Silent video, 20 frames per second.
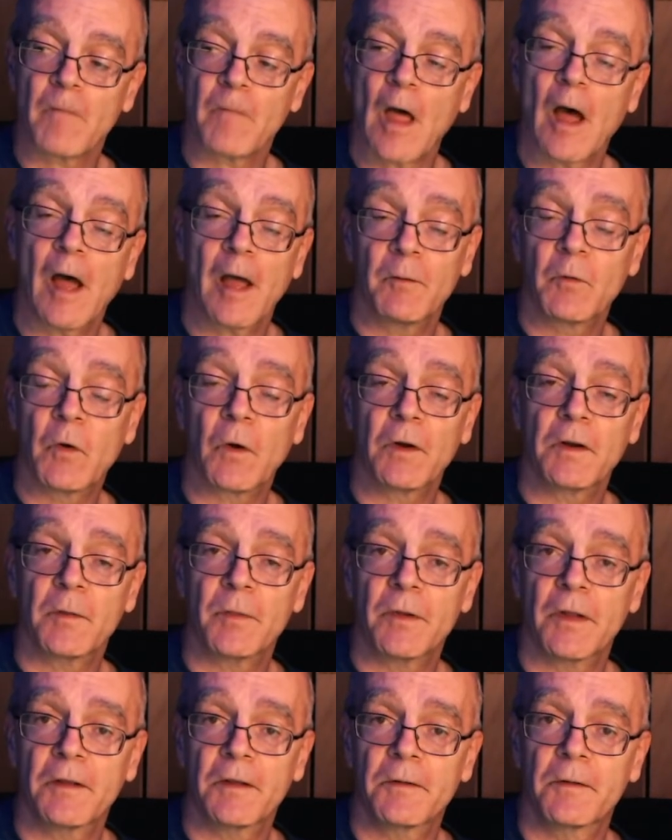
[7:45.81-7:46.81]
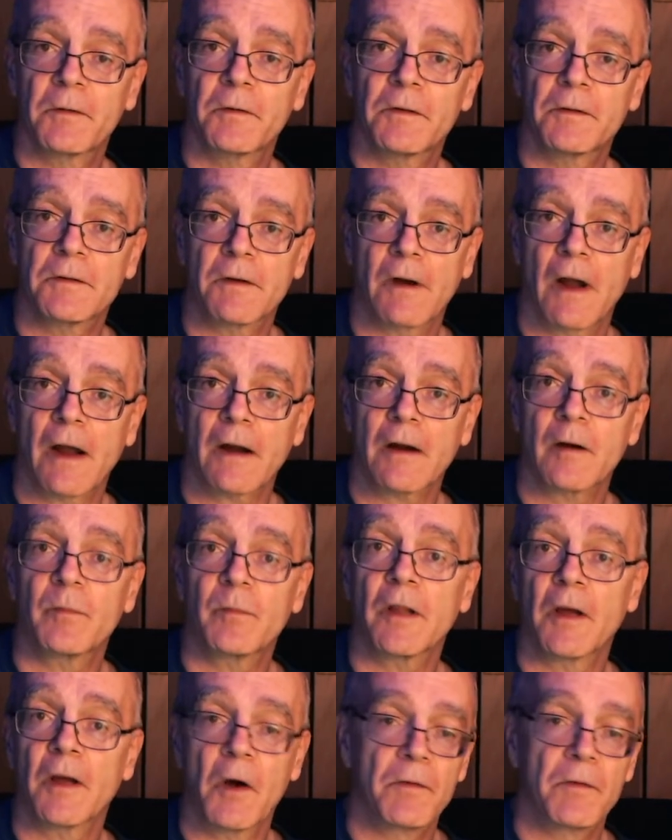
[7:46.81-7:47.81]
I am going to play through the track, or
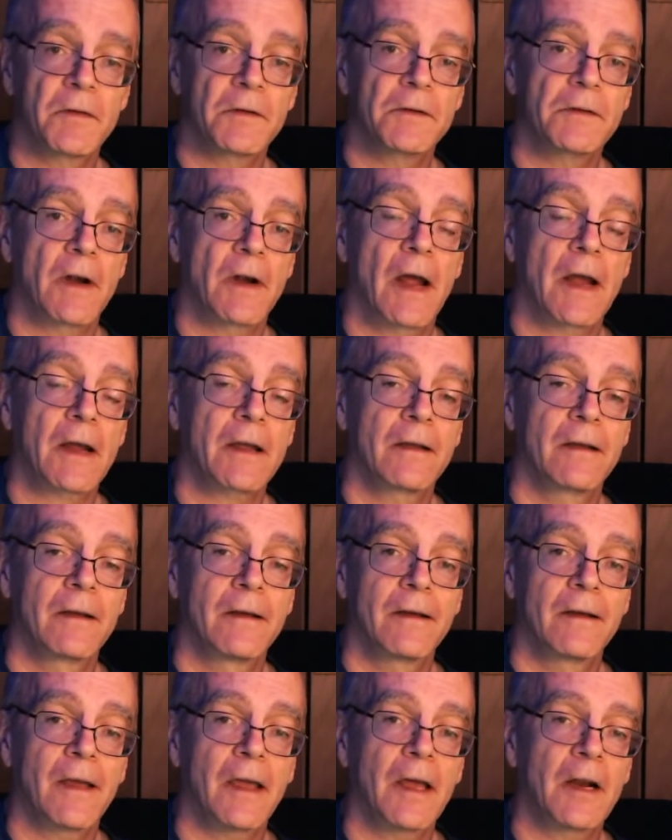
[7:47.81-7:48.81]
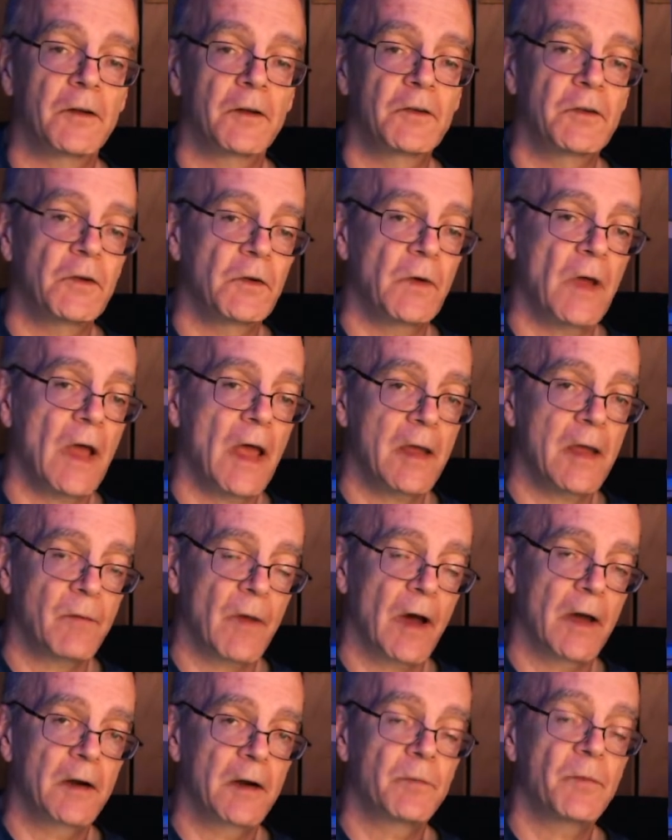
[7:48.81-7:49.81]
play over the track, and I'll do A
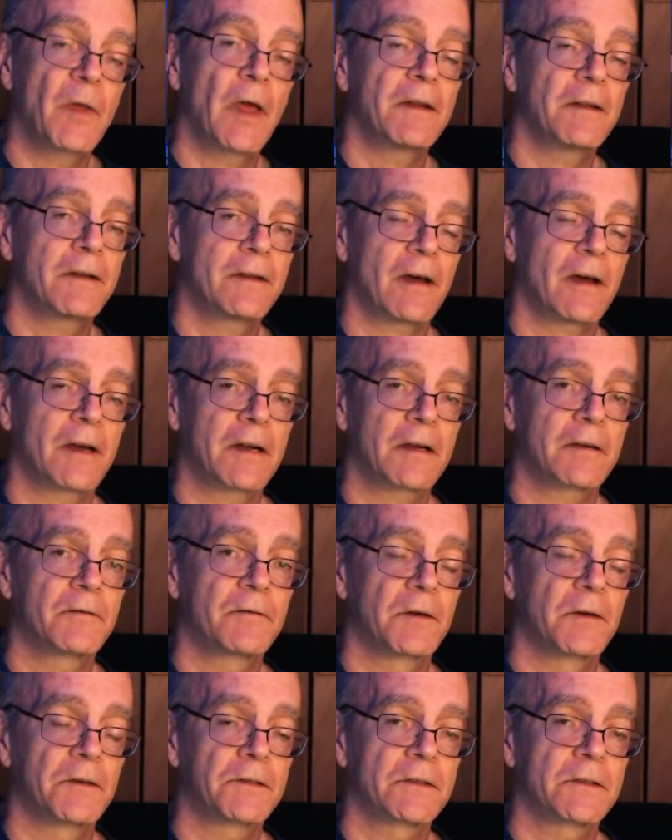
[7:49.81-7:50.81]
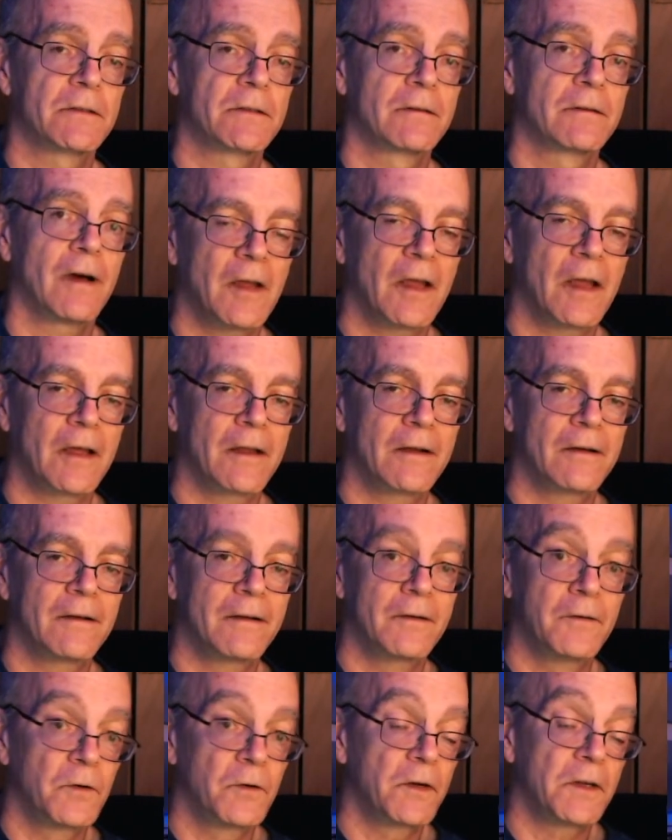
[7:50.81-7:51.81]
minor pentatonic first.
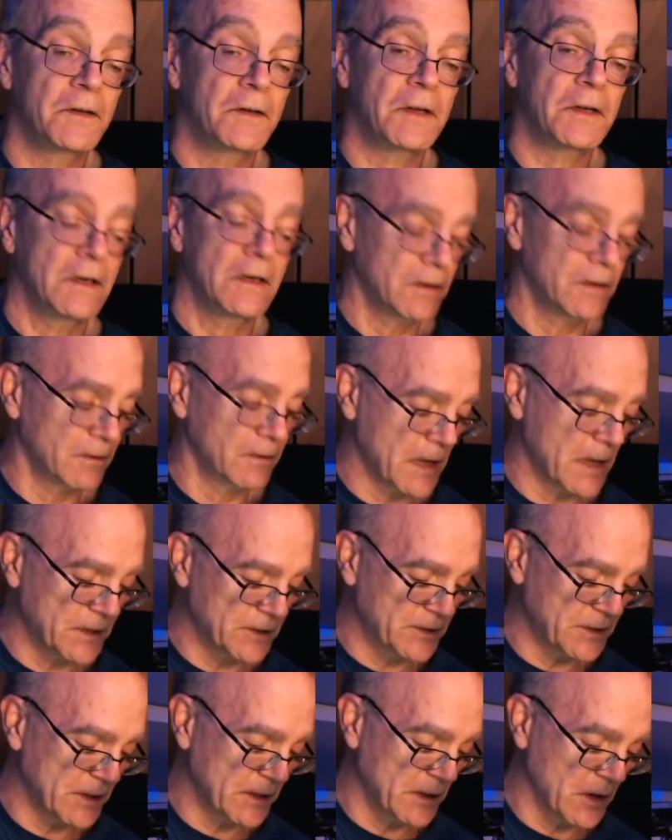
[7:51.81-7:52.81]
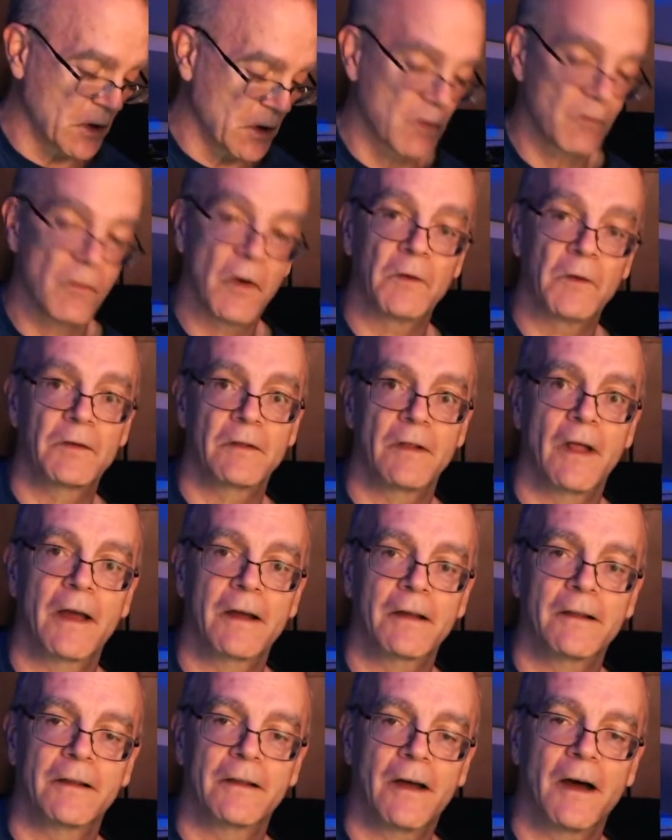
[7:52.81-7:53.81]
And you'll get to hear that G note most
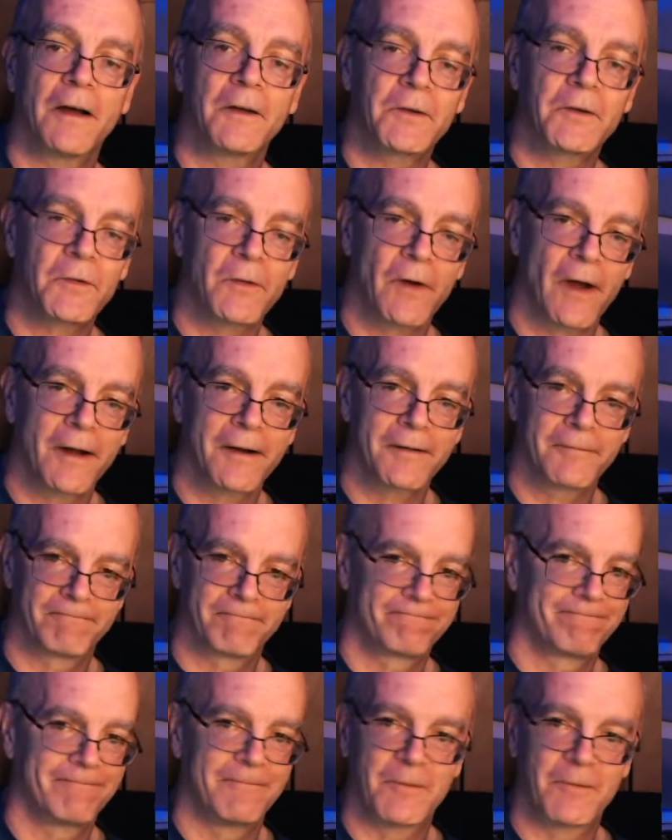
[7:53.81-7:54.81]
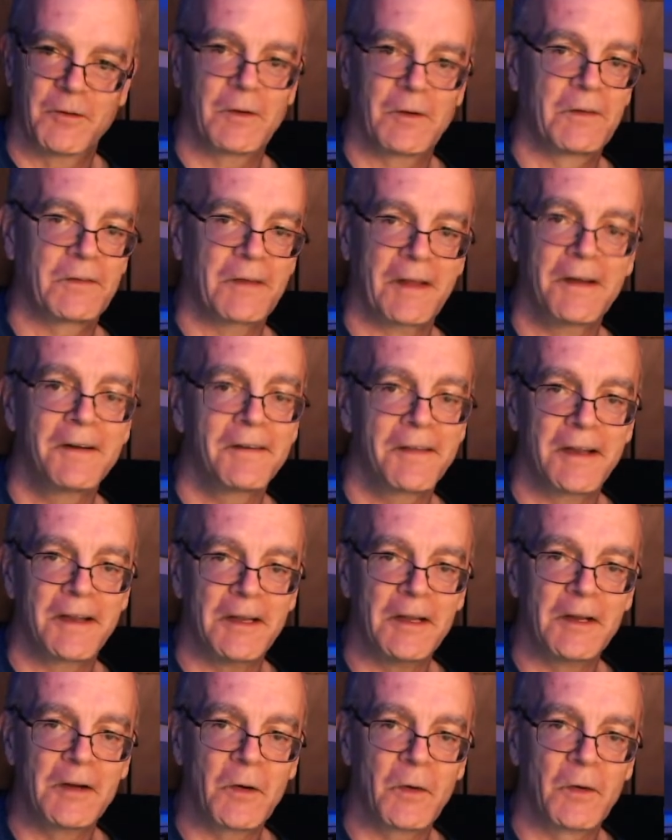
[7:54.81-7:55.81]
likely. I'll try to, as soon as I hear that
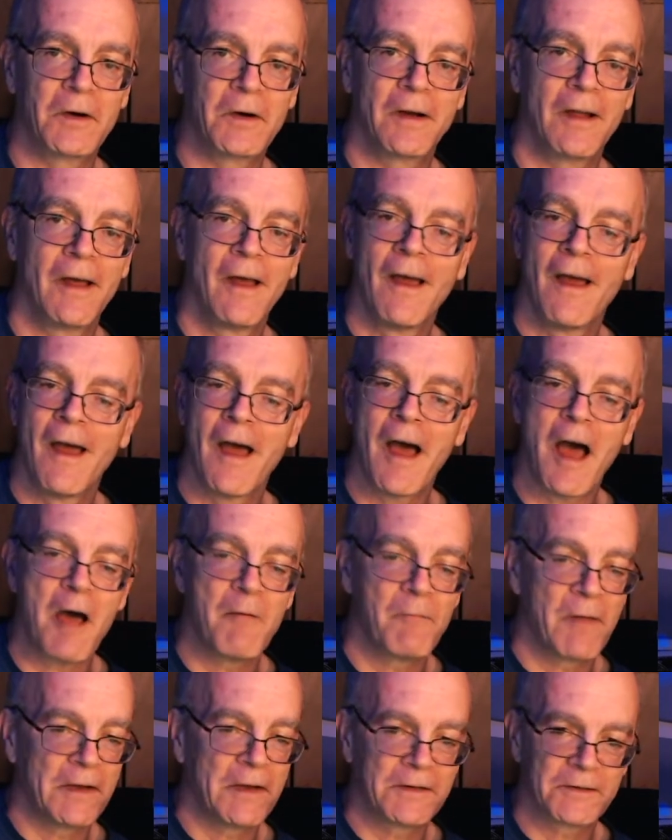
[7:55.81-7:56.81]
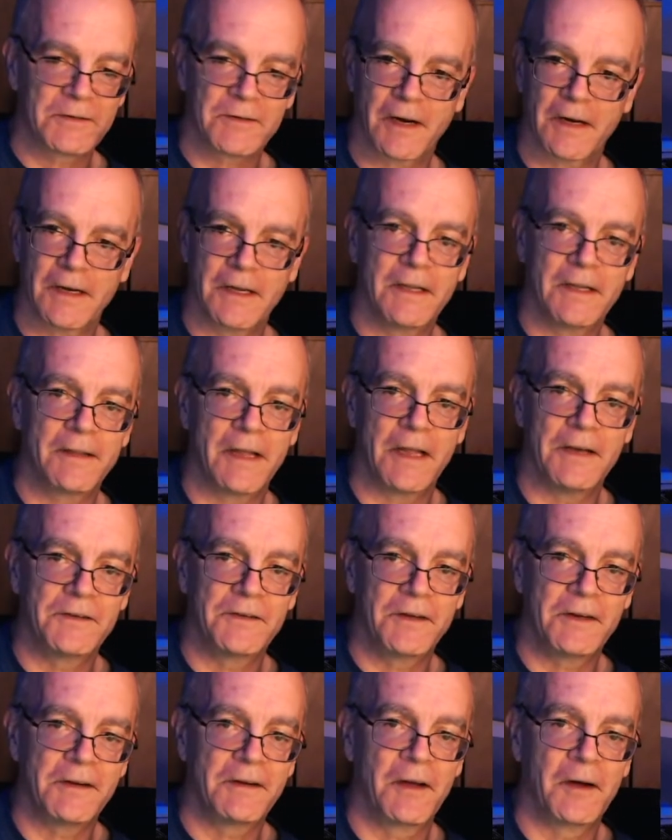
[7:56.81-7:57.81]
E chord, I may just try to hit that
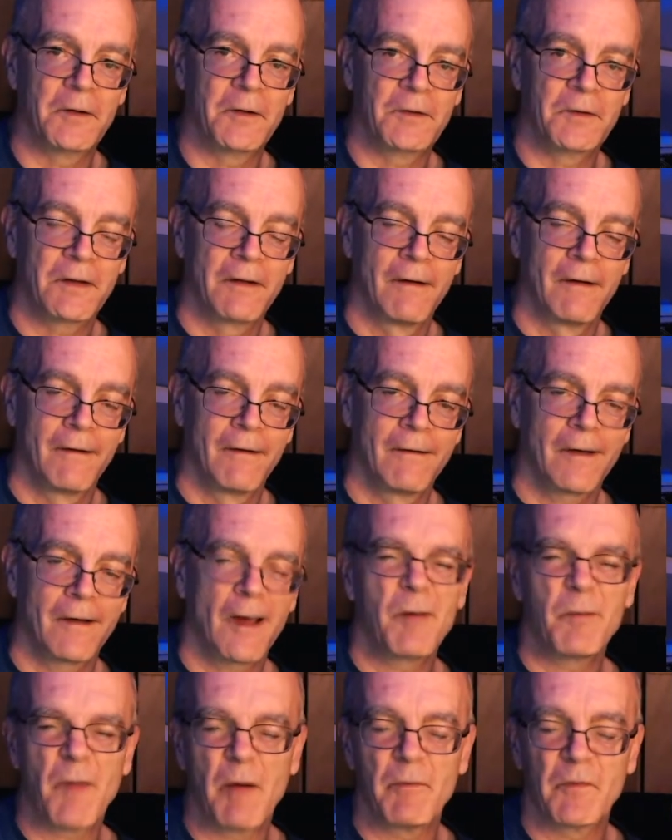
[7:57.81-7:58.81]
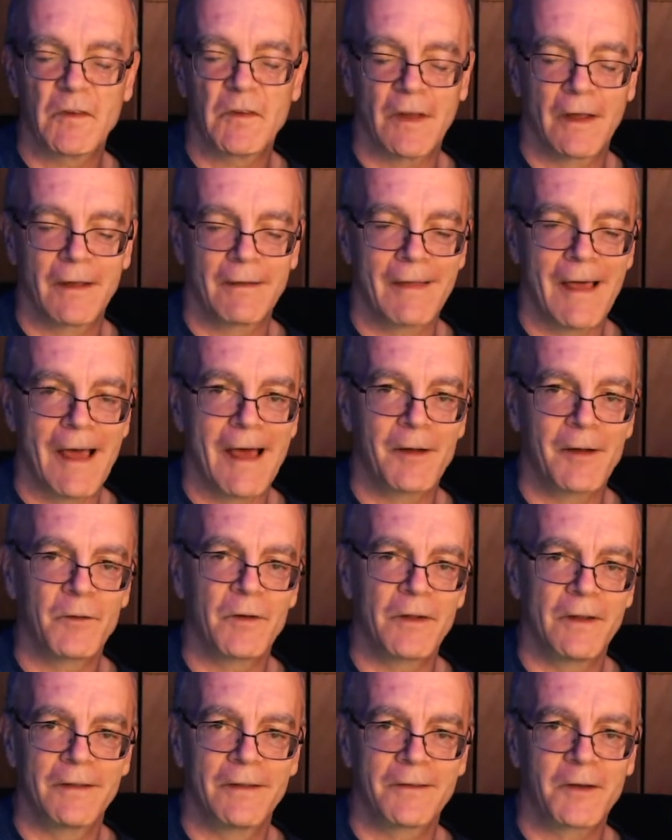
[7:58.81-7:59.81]
G note. I'm saying that.
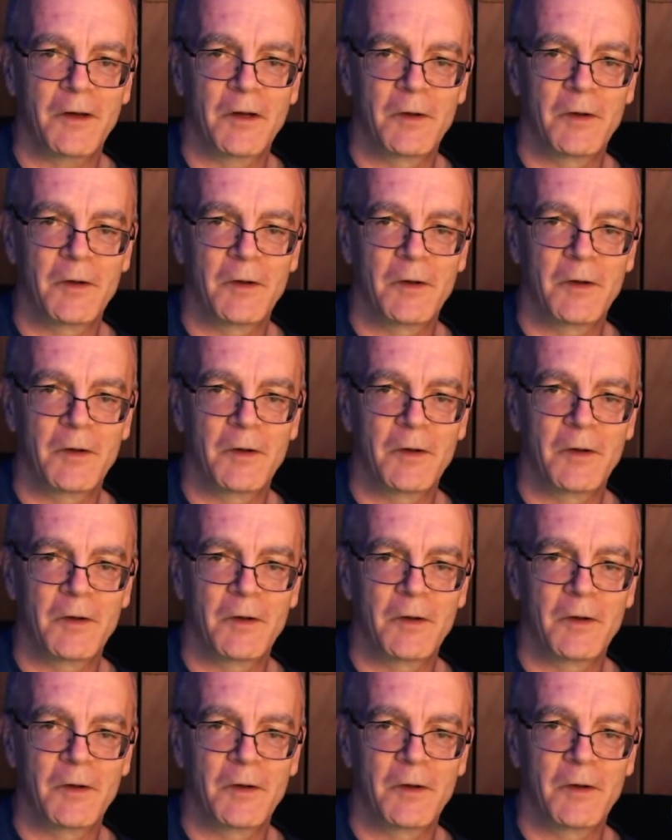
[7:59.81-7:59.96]
It's going to